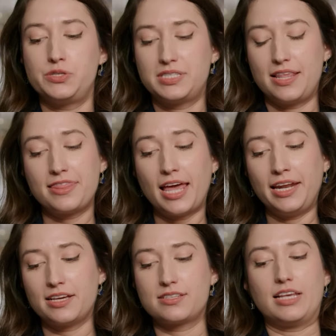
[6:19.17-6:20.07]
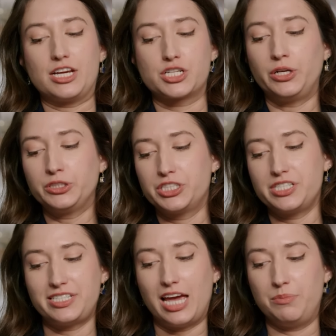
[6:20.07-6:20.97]
do synthetic slash
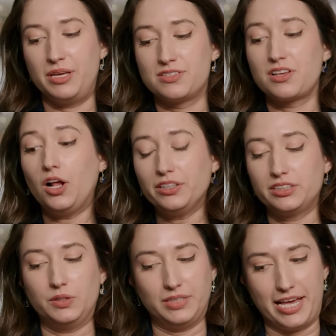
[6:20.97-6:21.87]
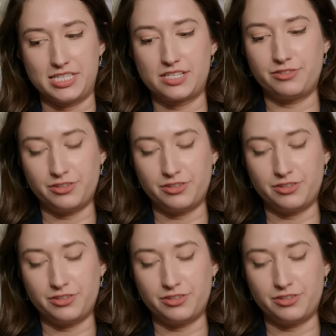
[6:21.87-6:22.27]
cultured diamonds also last